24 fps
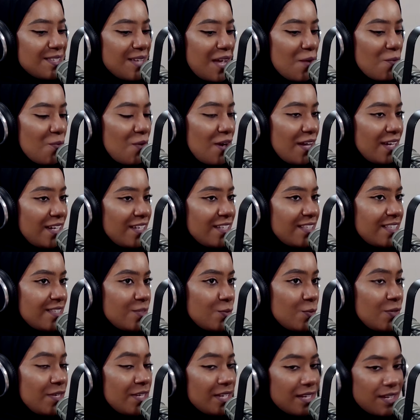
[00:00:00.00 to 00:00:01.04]

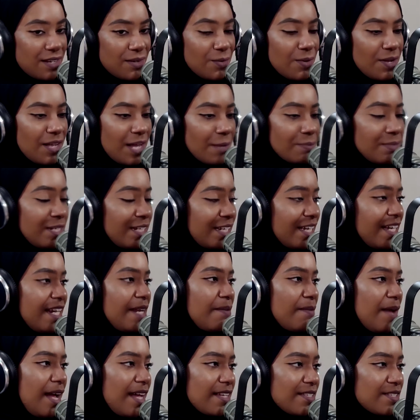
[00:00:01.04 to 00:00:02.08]
Abdul
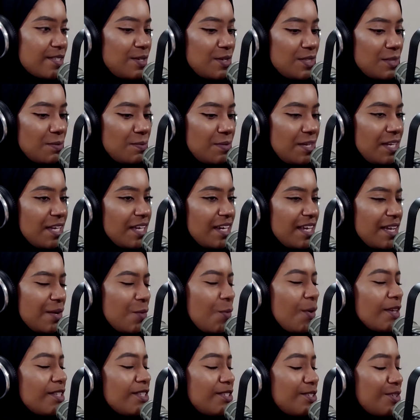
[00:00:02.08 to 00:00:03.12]
Karim asked you at the
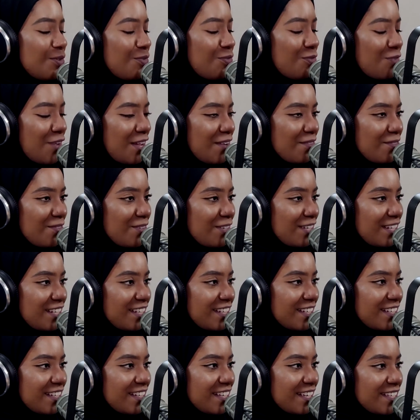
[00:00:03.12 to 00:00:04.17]
beginning, what's your
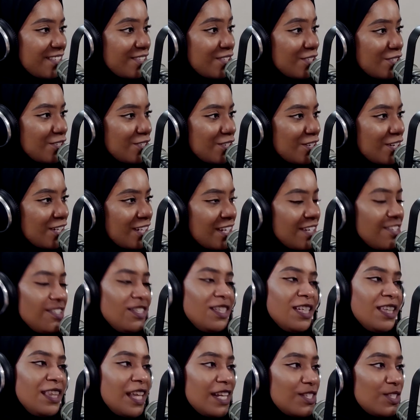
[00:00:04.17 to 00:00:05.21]
favorite like dessert? And you
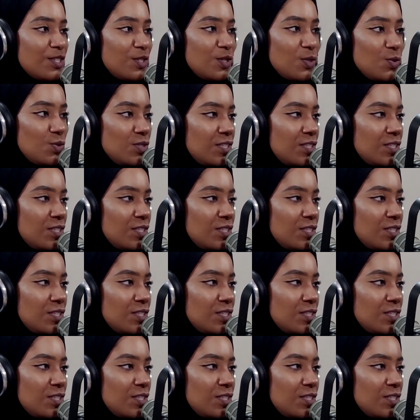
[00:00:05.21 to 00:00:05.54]
said that's too